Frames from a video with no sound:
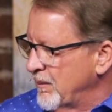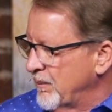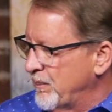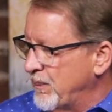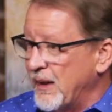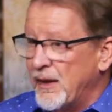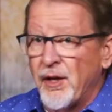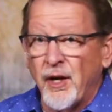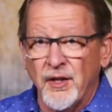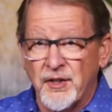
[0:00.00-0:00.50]

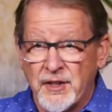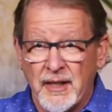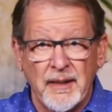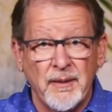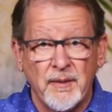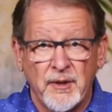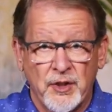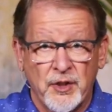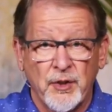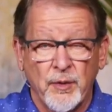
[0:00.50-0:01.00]
because
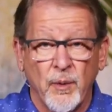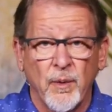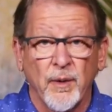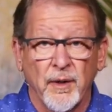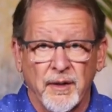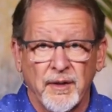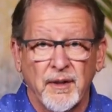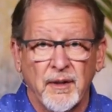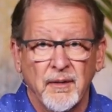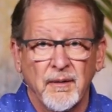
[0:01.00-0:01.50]
they'd
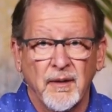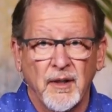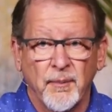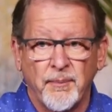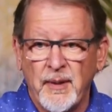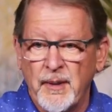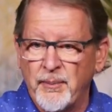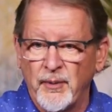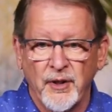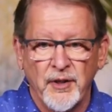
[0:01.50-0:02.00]
stored. The
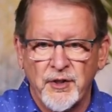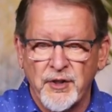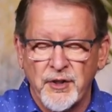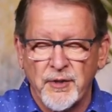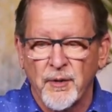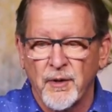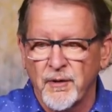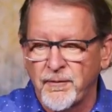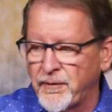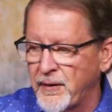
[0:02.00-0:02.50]
people had
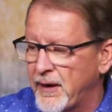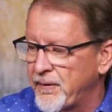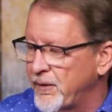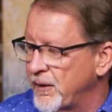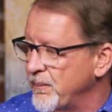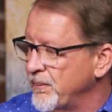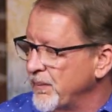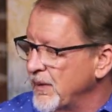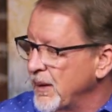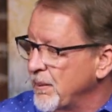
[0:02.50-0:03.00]
stored forever.